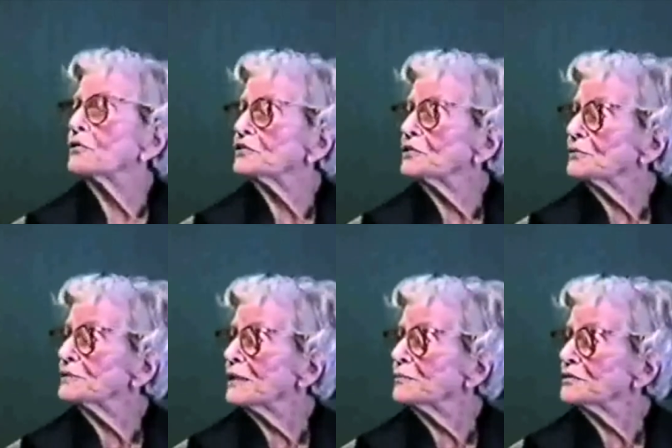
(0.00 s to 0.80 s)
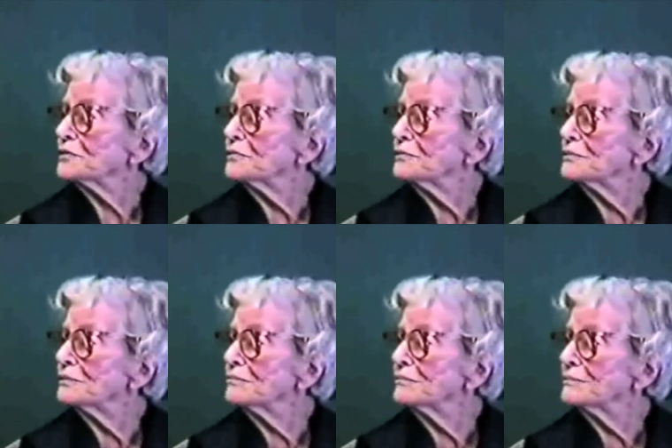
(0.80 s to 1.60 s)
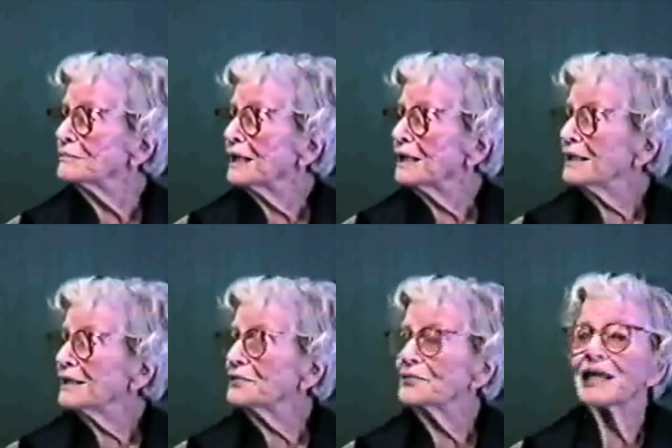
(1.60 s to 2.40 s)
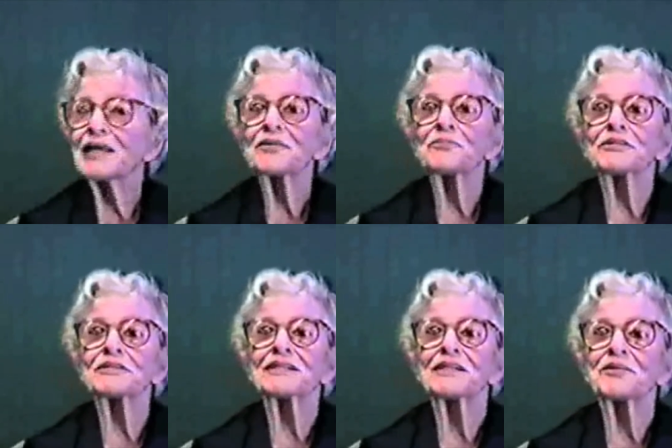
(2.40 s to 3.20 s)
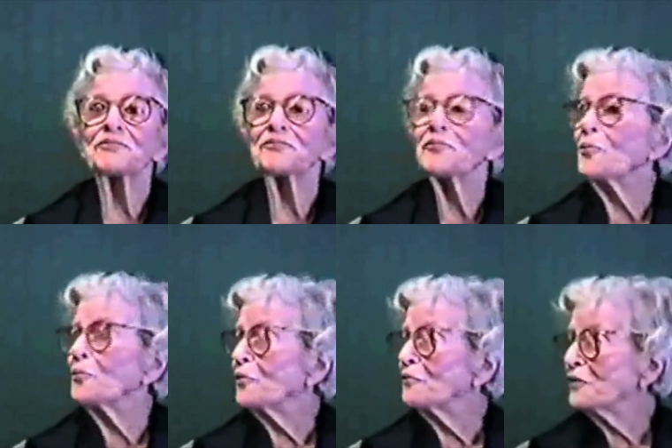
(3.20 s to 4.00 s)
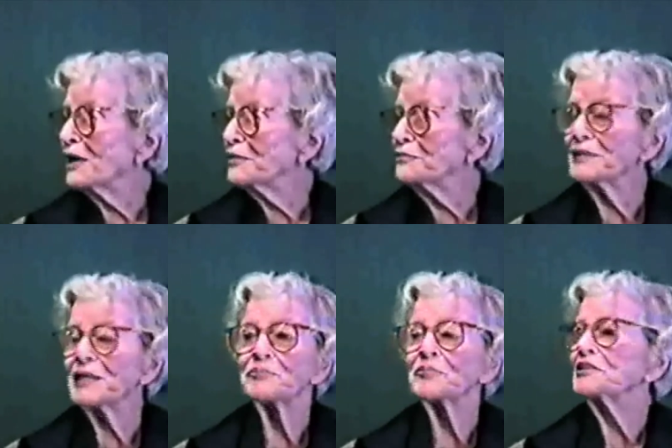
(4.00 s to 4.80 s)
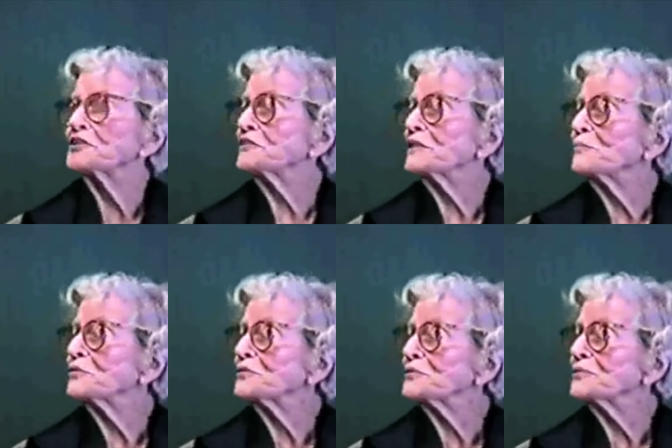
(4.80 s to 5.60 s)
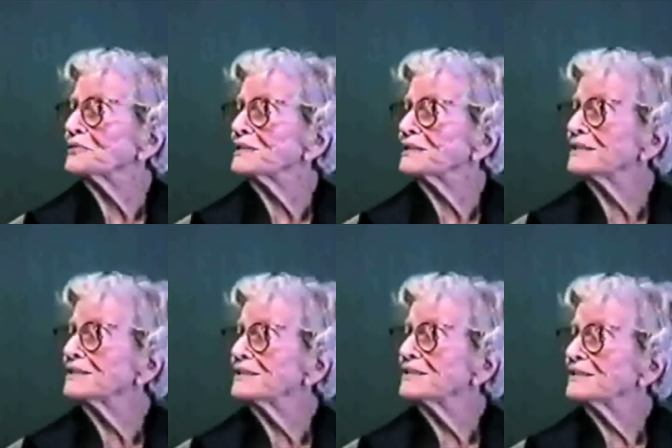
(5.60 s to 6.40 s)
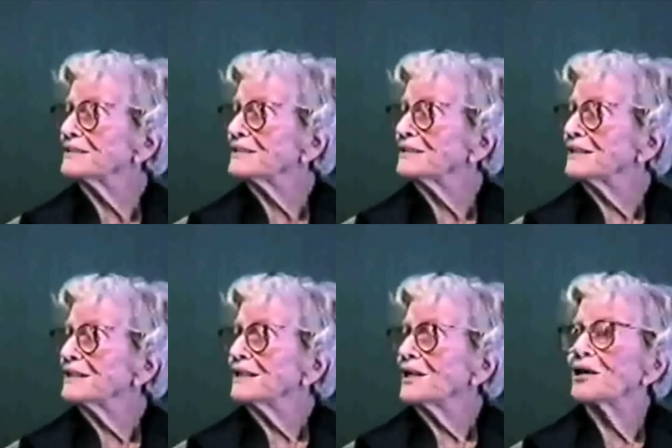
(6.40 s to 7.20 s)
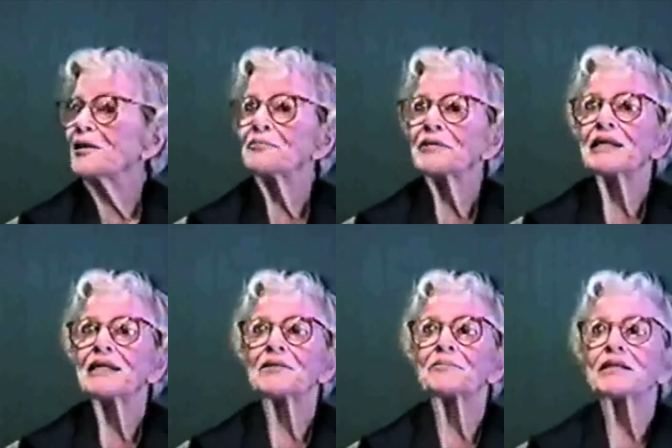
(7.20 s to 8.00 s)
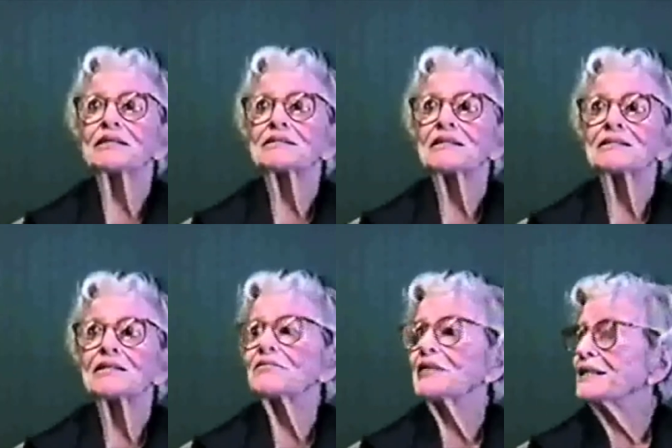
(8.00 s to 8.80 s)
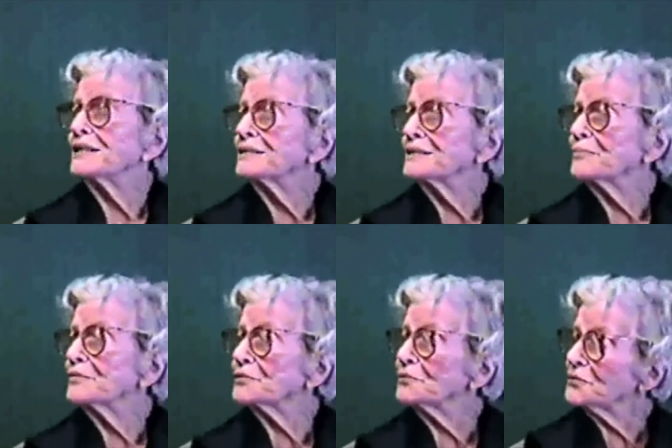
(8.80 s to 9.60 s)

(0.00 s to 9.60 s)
Oslo Summer School, uh-huh. together with the four or five then British summer schools. Uh, we administered a Vienna summer school.